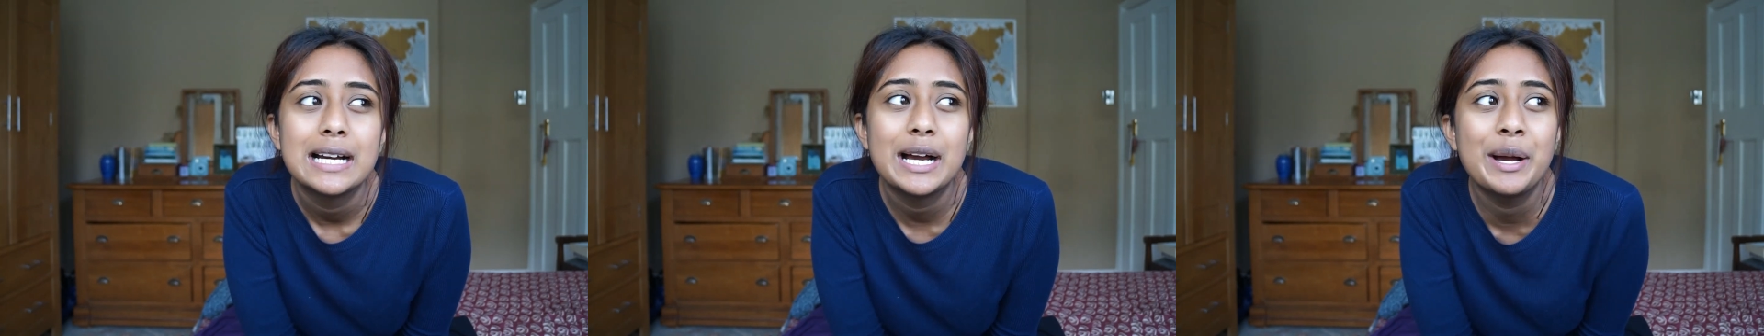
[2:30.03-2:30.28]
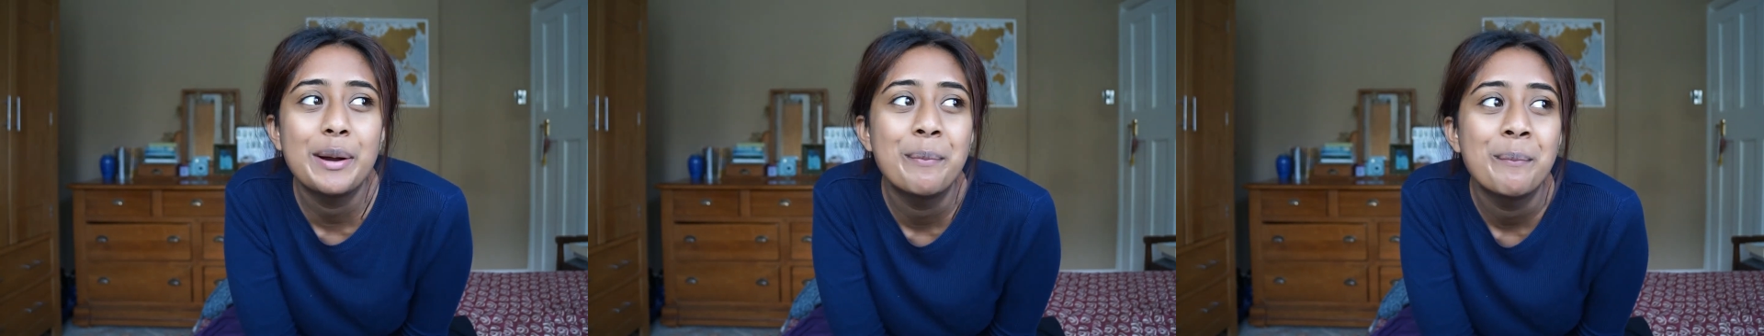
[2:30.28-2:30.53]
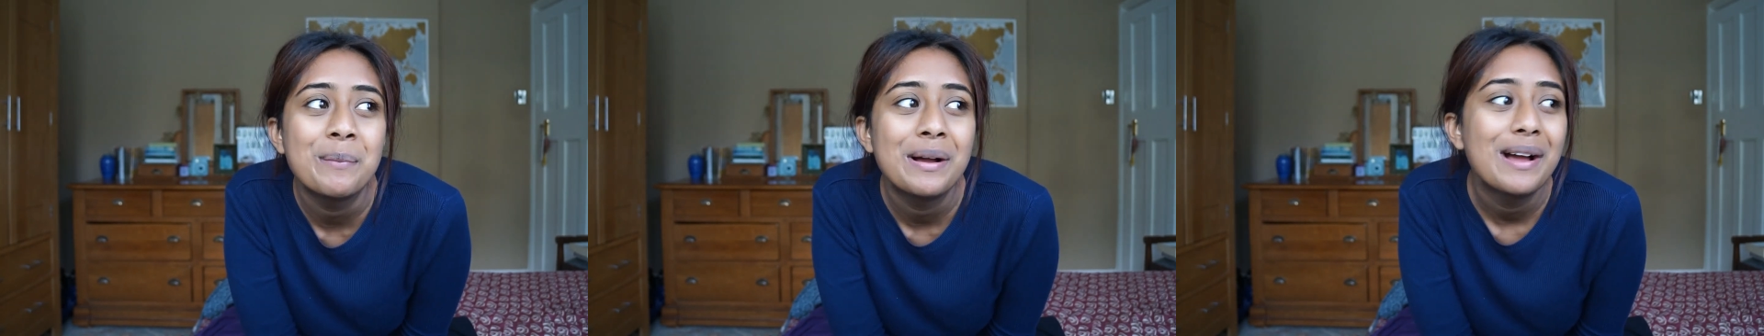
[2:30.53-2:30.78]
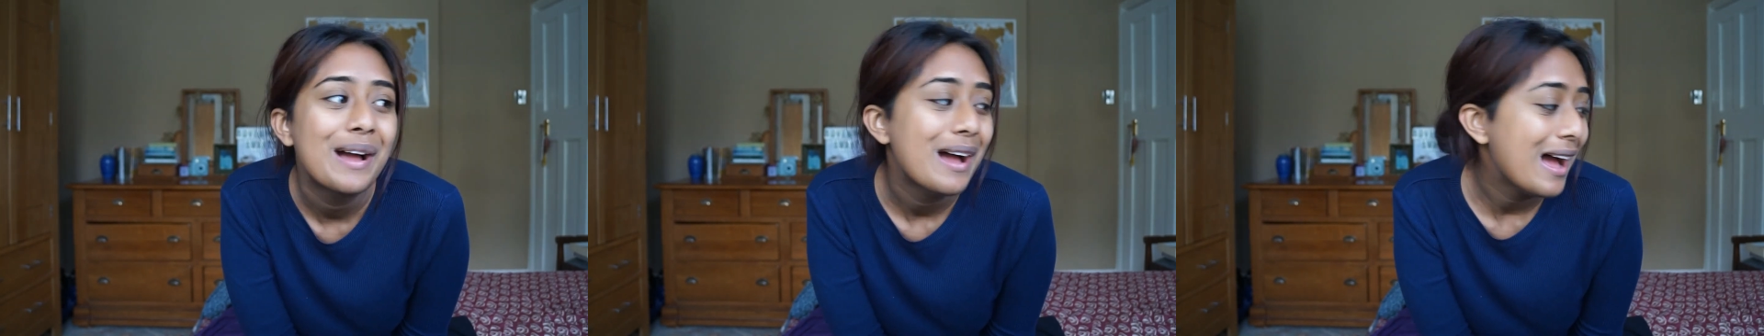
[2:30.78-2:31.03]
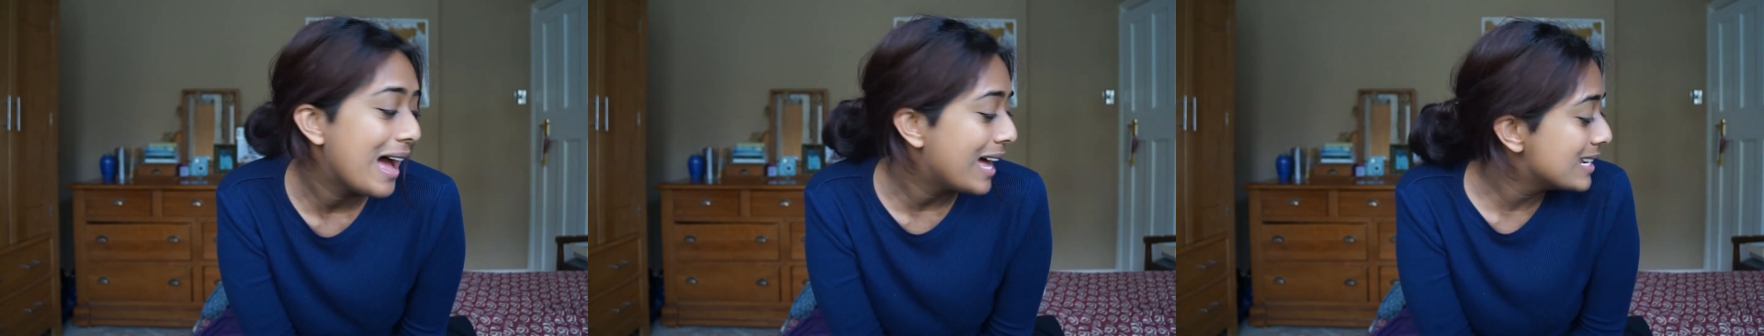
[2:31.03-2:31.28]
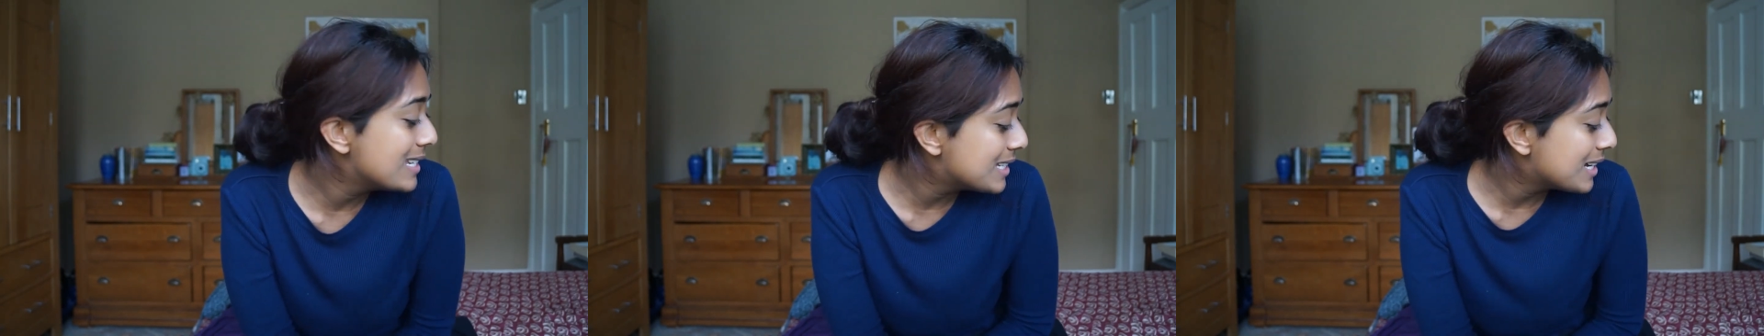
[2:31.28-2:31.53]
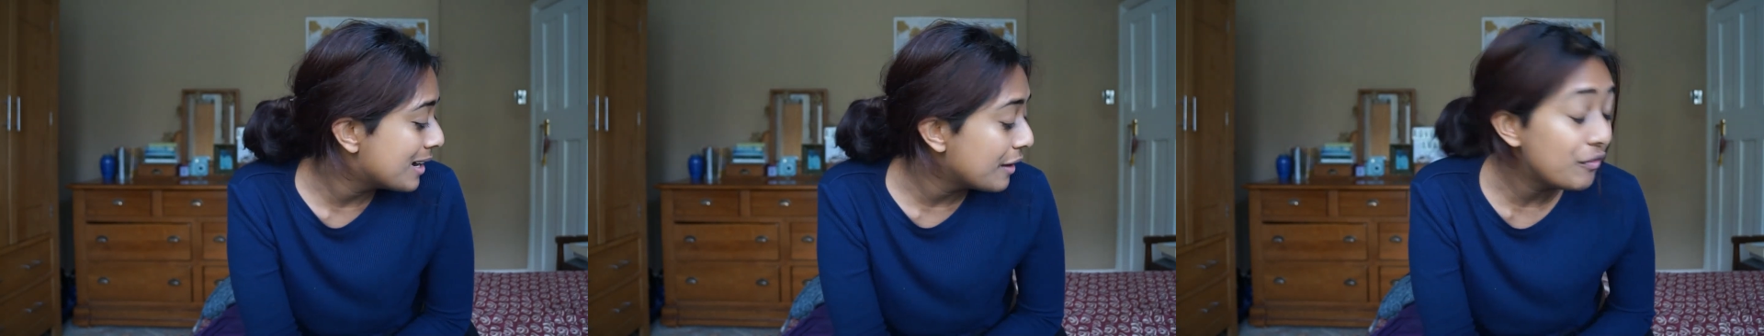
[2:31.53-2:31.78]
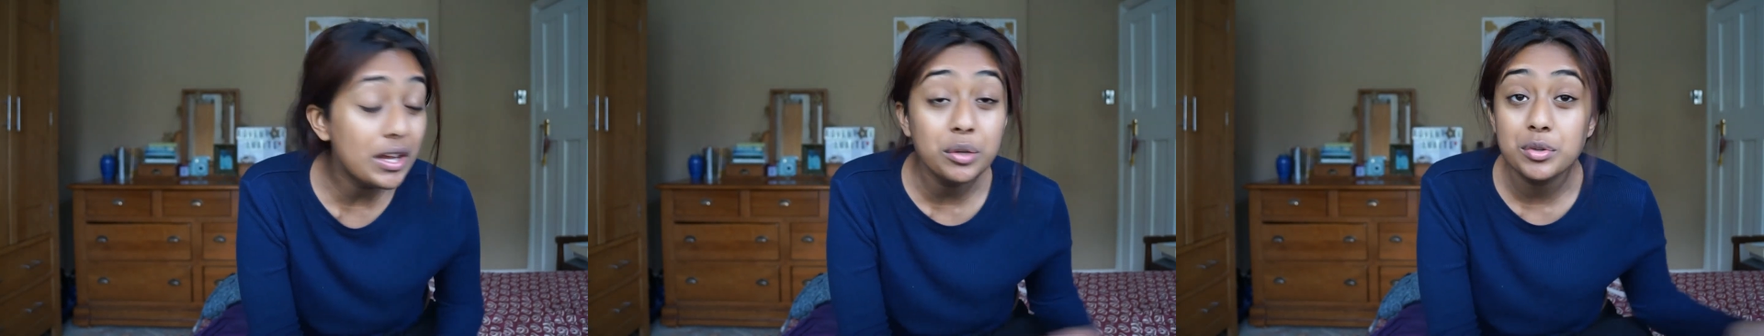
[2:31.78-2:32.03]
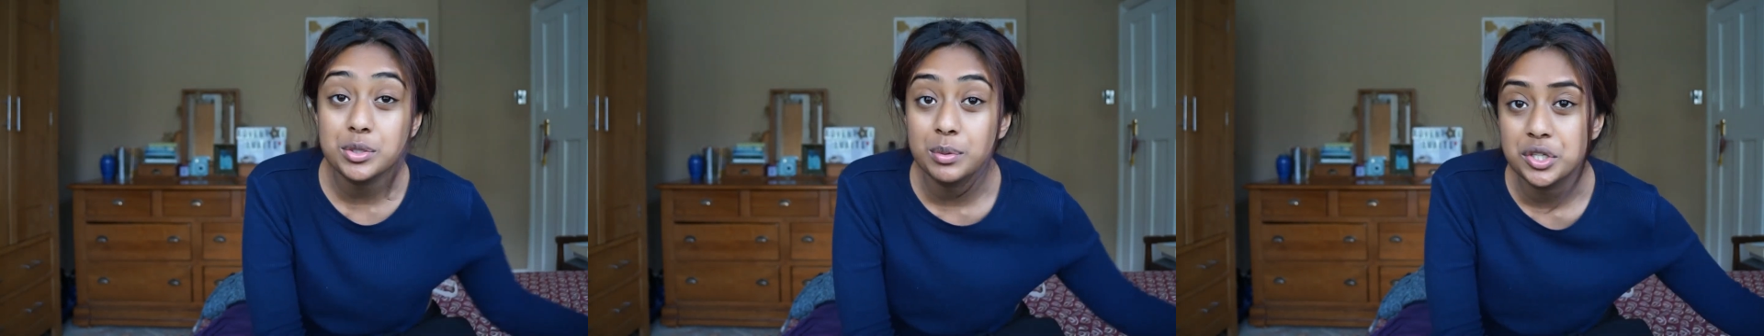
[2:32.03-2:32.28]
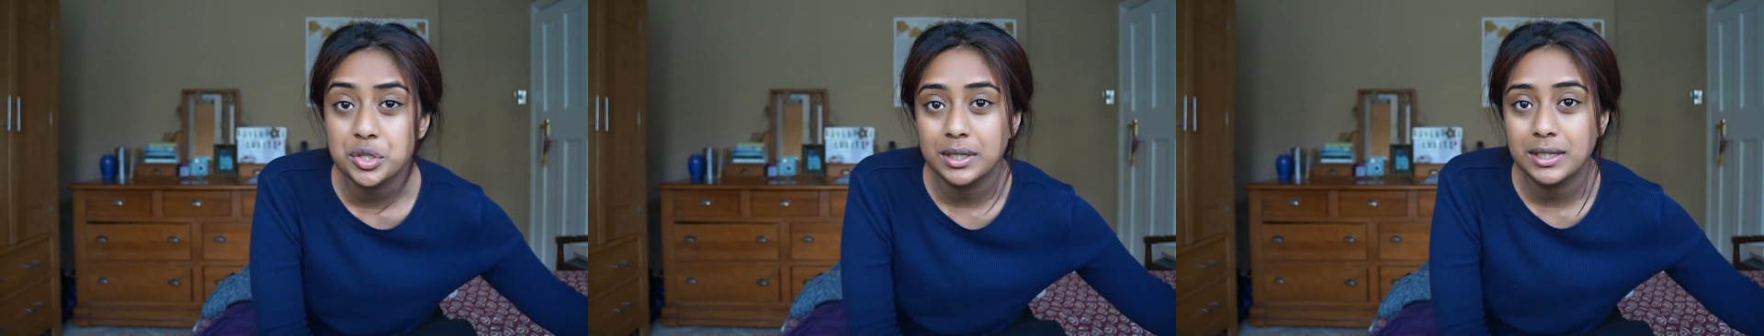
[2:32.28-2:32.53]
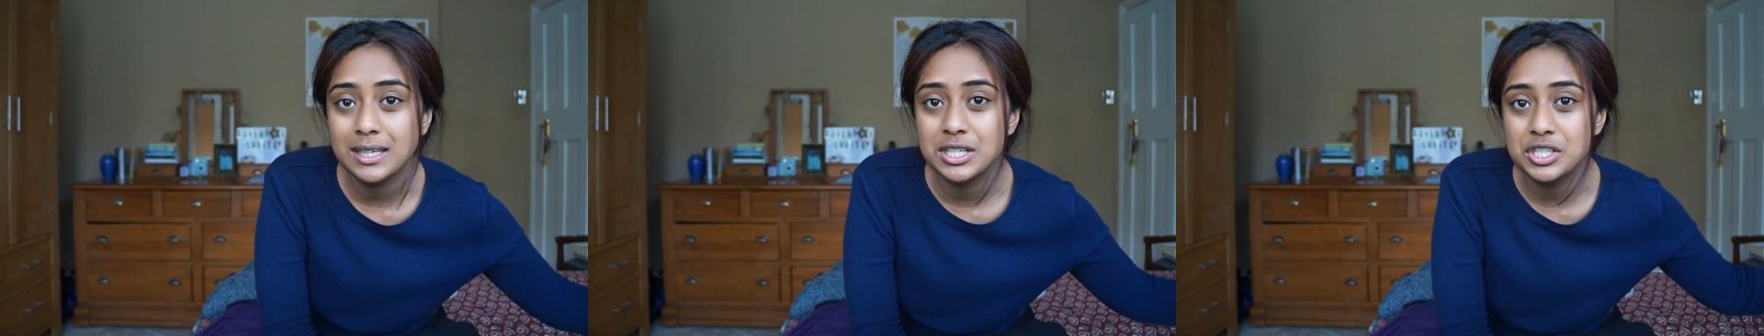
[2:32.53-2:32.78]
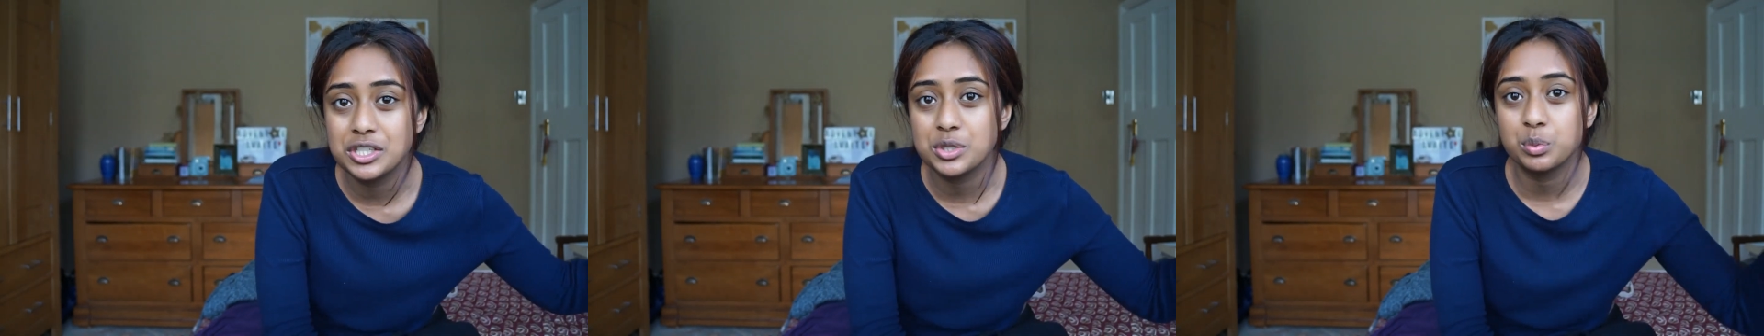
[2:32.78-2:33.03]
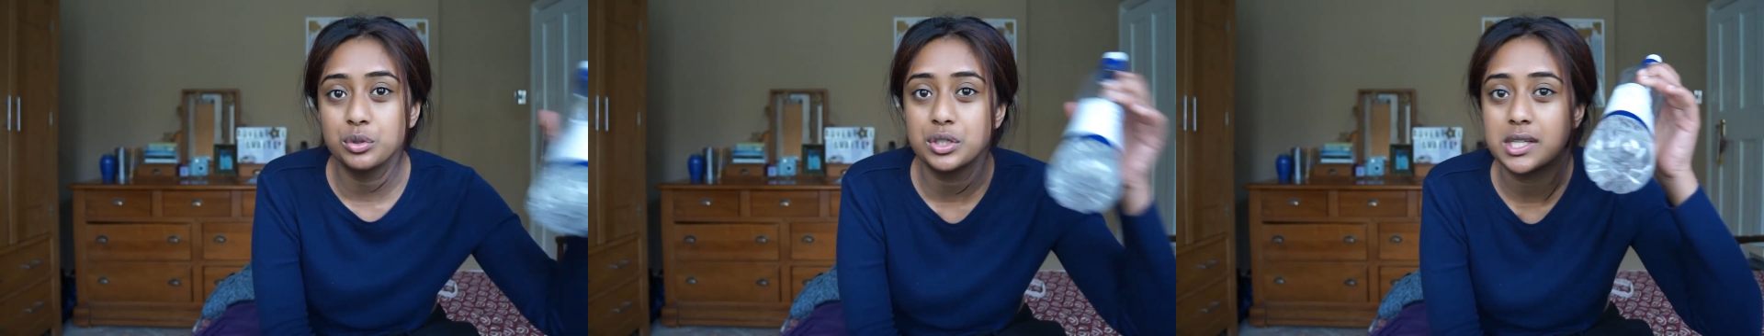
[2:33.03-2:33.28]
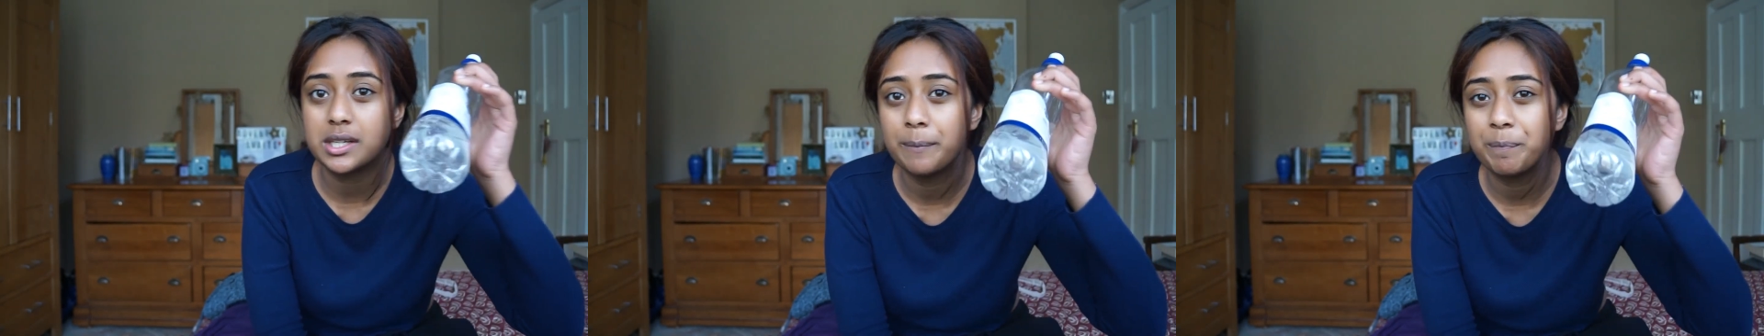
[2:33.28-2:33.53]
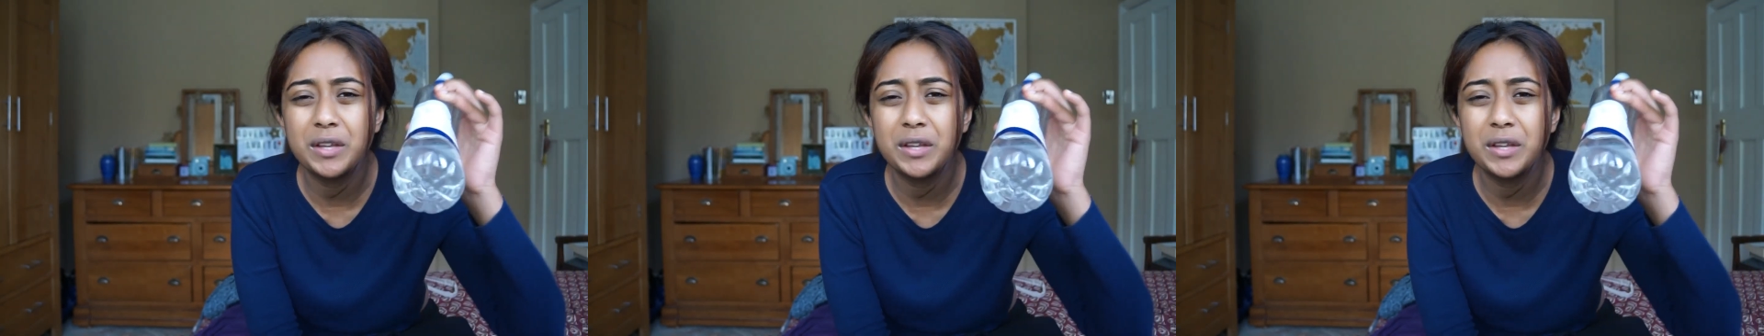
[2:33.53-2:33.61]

If anyone's wondering, it's just water.